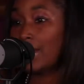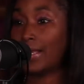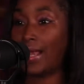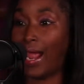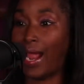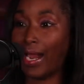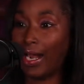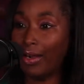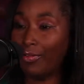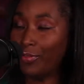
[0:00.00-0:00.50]
and
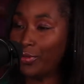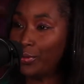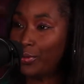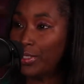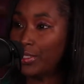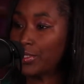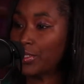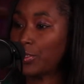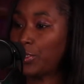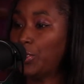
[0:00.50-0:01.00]
higher food
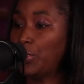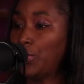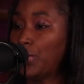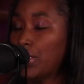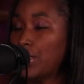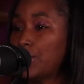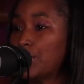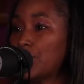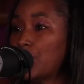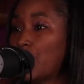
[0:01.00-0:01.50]

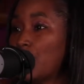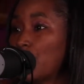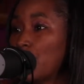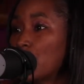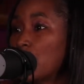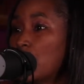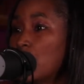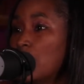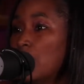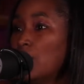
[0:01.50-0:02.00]
insecurity.
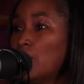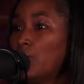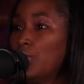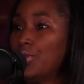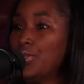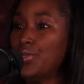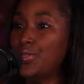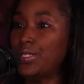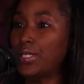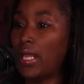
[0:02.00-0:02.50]
So
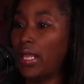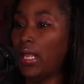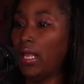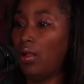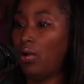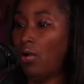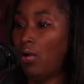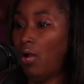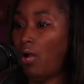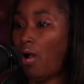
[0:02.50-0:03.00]
when you
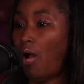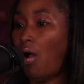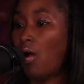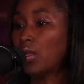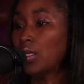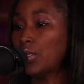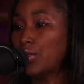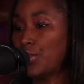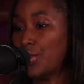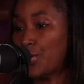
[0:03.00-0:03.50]
take
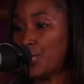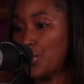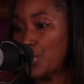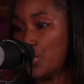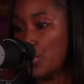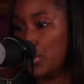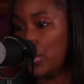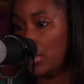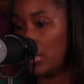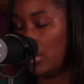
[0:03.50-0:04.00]
all of
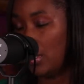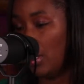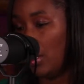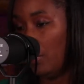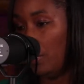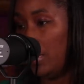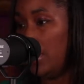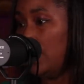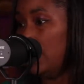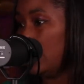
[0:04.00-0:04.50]
those
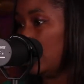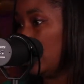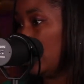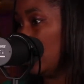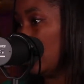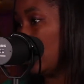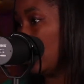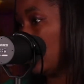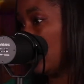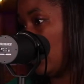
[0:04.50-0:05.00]

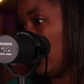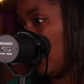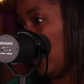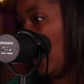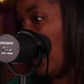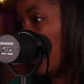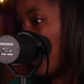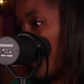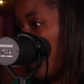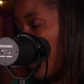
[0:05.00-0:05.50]
pieces
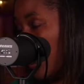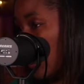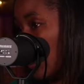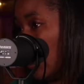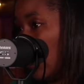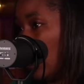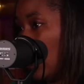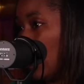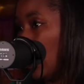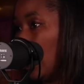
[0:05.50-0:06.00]

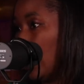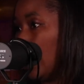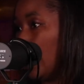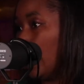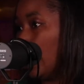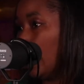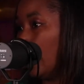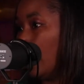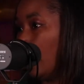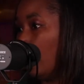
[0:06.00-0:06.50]
together,
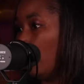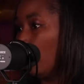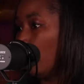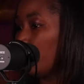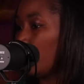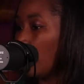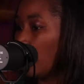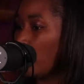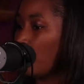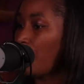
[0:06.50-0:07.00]

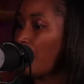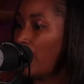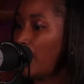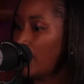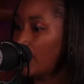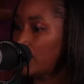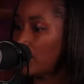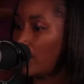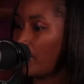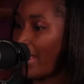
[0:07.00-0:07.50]
there are
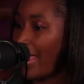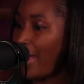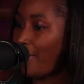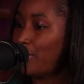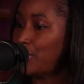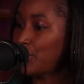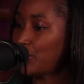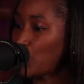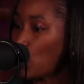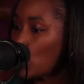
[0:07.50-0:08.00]
things that have
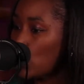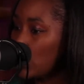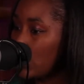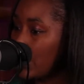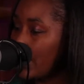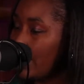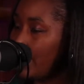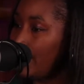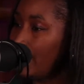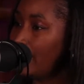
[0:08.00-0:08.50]
happened
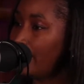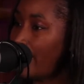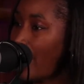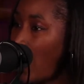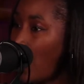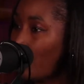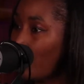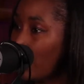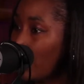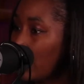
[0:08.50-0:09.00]
socially,
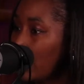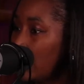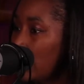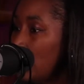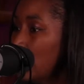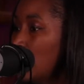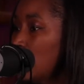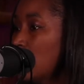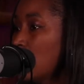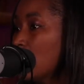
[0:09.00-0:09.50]

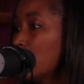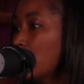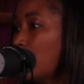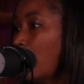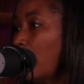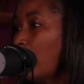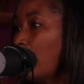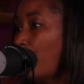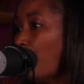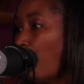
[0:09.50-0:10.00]
economically, that